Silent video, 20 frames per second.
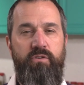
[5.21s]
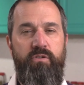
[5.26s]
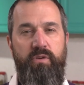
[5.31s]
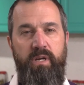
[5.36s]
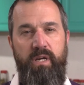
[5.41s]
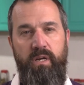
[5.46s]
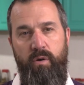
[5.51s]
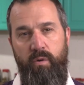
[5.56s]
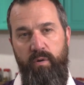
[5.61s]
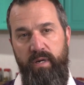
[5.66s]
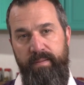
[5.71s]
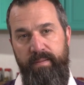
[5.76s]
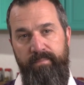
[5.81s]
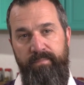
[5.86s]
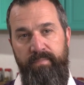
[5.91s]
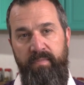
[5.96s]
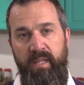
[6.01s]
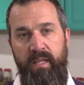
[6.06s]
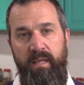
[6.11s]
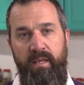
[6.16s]
a trick coin.
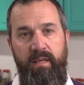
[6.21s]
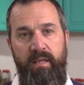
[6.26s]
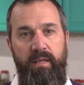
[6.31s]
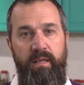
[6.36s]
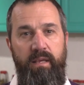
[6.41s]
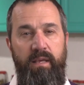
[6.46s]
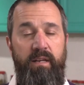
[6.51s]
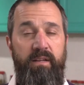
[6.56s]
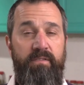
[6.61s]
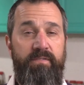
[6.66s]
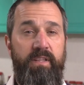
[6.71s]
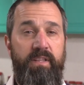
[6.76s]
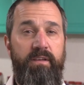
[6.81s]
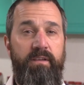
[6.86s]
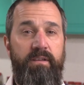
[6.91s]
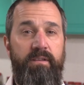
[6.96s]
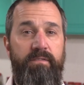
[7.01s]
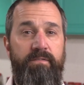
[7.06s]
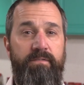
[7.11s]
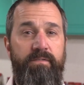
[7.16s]
And if
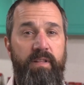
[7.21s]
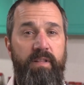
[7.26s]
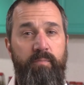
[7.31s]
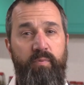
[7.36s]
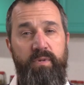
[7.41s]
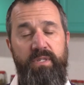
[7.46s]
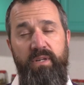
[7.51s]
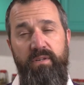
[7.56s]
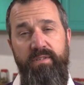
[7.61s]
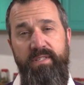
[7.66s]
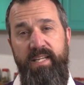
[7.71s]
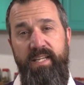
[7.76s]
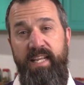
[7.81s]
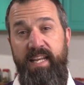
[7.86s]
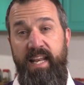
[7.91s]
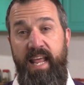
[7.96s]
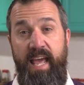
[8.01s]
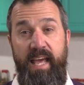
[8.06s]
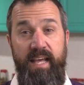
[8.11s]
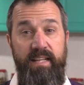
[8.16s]
the flip resulted
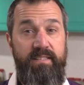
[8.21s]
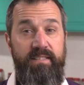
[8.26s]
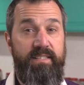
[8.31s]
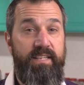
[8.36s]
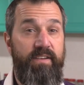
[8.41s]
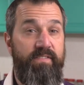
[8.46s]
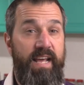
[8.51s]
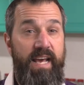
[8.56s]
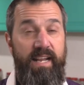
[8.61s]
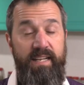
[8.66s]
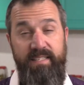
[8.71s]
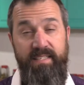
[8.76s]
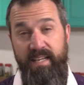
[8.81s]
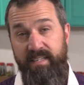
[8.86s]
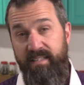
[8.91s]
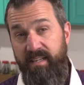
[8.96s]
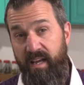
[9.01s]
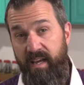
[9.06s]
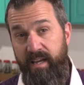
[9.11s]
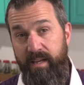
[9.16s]
in heads 7 out of
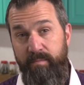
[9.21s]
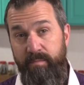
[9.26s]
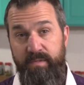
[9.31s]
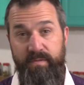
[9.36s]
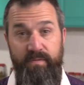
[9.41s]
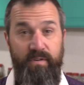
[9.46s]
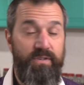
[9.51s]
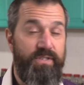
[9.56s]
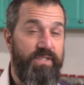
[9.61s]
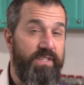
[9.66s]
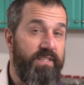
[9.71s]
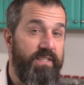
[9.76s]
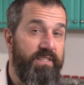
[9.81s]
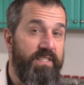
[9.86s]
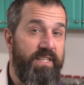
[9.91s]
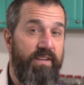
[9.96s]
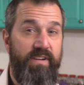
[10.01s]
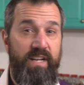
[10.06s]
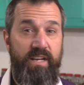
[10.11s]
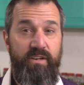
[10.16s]
10 times
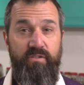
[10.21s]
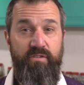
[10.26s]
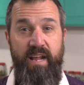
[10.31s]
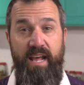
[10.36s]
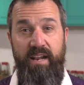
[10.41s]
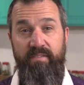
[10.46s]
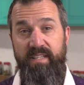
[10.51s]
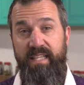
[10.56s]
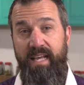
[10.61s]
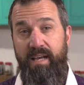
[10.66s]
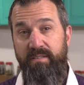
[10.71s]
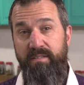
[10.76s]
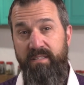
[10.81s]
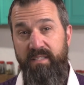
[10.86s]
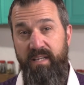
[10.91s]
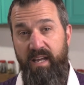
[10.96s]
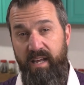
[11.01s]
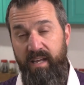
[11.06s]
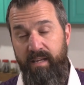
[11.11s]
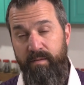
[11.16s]
versus 700 out of
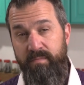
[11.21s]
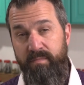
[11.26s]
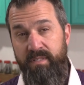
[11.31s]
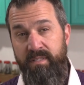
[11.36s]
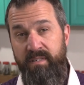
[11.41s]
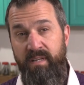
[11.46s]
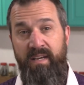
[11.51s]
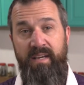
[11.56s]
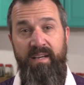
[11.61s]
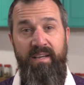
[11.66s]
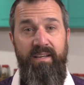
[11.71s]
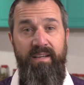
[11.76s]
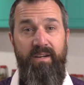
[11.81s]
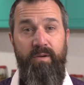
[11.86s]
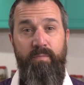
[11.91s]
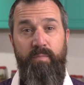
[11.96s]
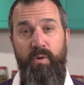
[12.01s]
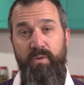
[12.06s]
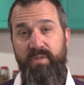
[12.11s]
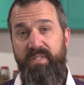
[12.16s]
1,000 times,
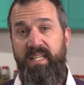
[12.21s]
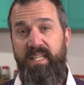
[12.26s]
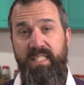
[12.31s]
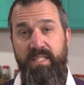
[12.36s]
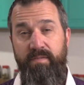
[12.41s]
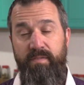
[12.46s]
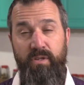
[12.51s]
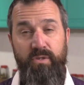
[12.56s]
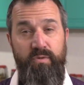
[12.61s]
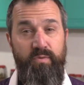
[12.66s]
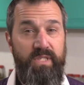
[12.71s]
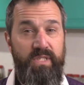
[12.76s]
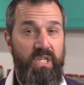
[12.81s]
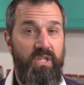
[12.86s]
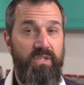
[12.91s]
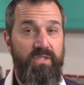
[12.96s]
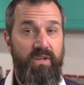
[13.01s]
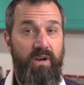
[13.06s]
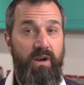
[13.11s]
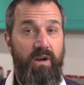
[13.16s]
both sets of those
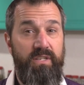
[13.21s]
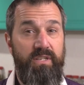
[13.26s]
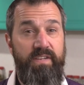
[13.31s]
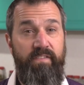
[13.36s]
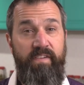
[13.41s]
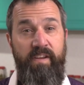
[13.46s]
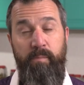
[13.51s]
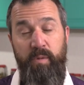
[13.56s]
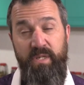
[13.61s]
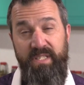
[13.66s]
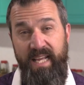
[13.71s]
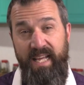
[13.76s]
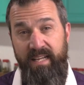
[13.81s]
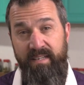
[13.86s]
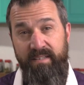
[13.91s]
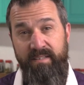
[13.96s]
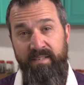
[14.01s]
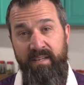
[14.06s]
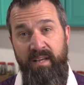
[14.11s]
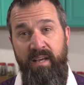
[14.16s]
results are
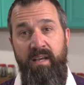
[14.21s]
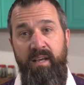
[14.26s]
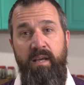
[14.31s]
70%,